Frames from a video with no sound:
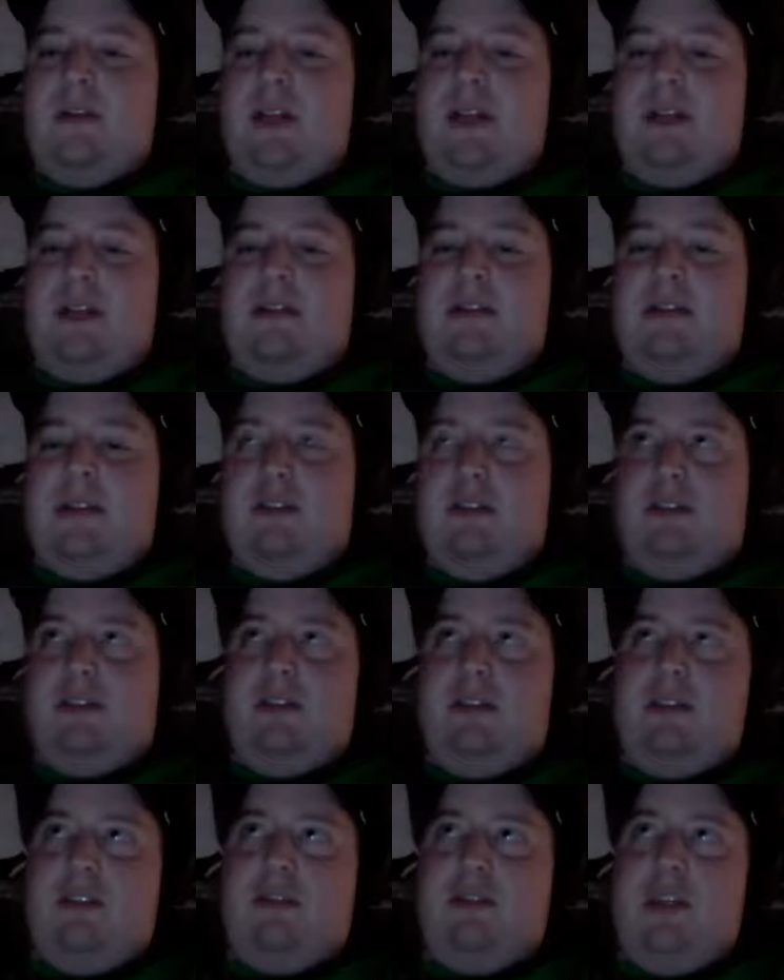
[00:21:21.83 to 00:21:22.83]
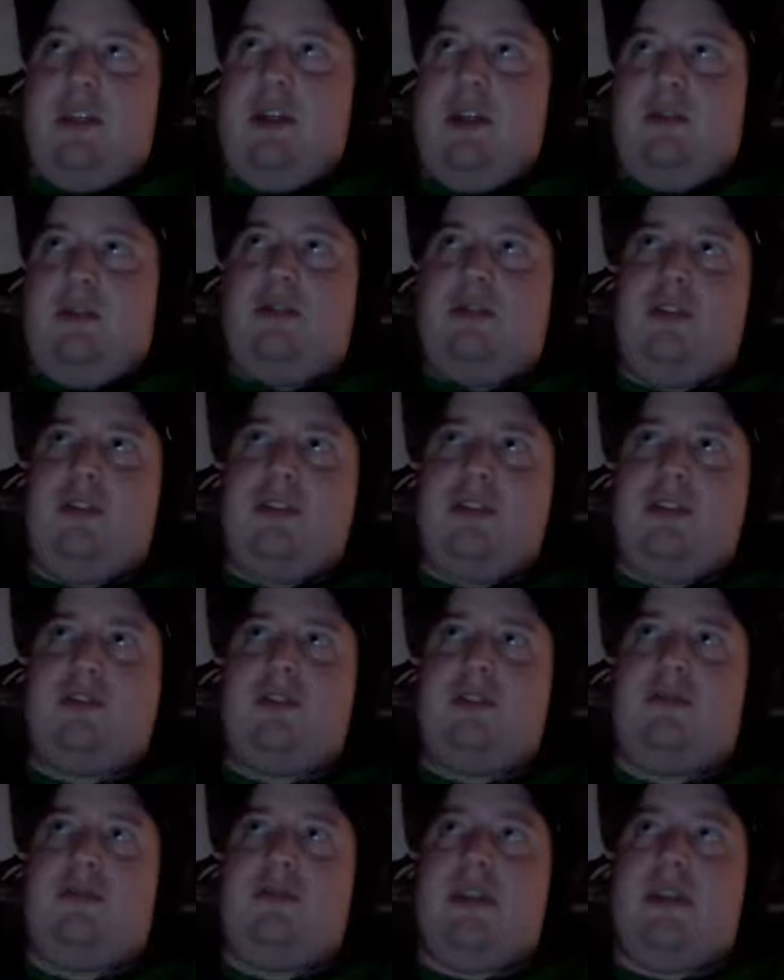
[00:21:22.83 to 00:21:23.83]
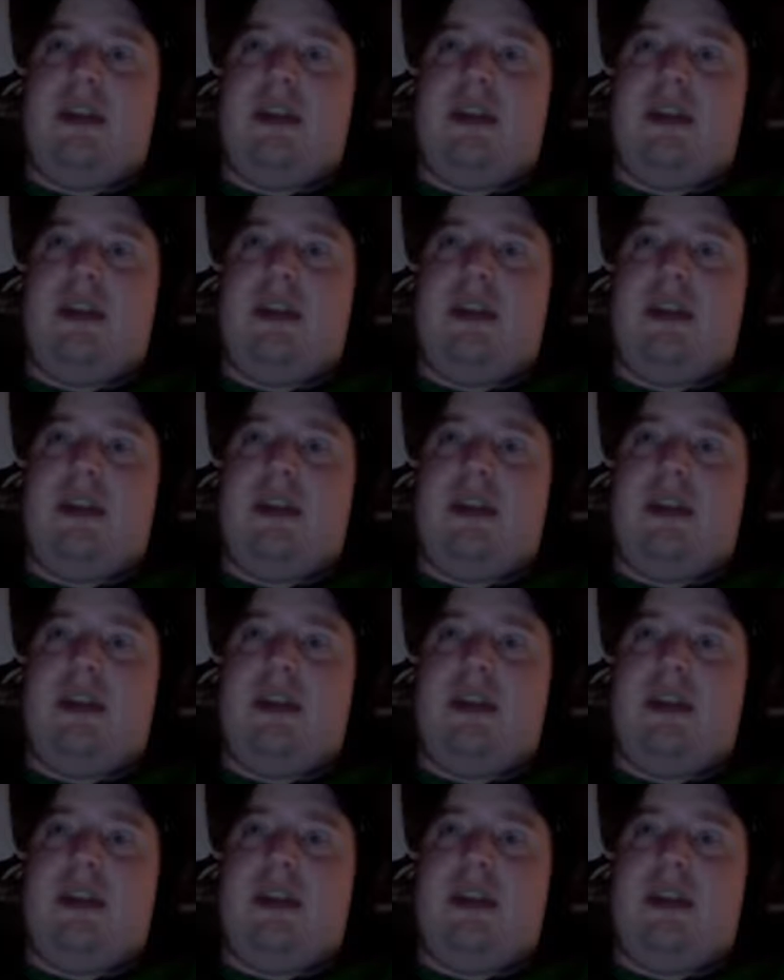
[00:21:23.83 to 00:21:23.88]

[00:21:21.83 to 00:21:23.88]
I think it's that old tradition of, like,